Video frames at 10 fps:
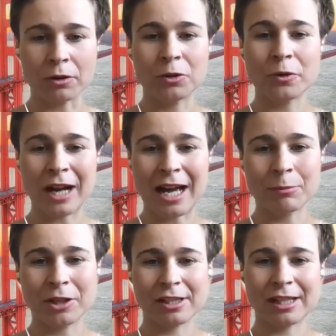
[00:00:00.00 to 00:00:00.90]
You can,
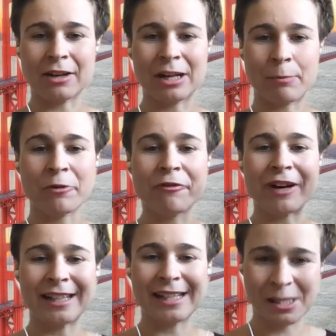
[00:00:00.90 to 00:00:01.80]
because they're going to
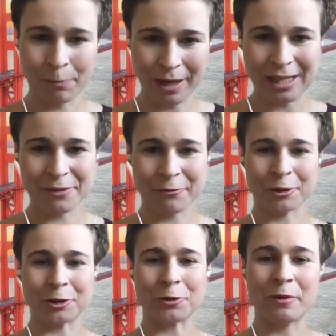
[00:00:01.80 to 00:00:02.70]
provide a space for
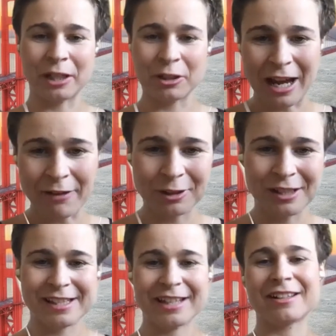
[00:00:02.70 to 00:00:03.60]
you where you have to
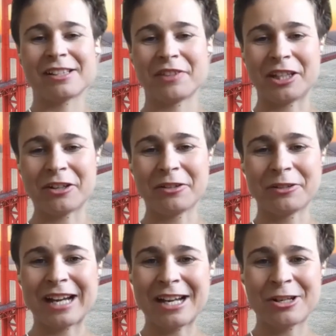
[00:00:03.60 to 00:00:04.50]
insert this video.
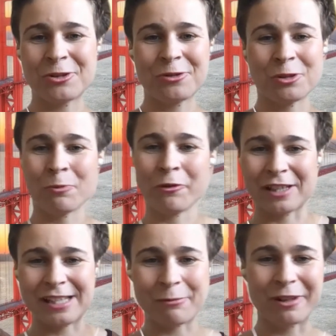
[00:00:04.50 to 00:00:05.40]
You can't choose to move
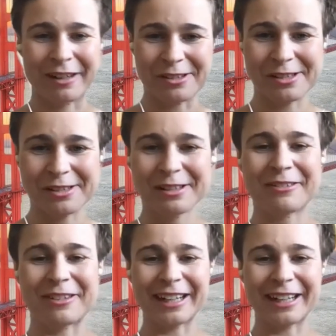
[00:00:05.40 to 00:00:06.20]
it somewhere else, right?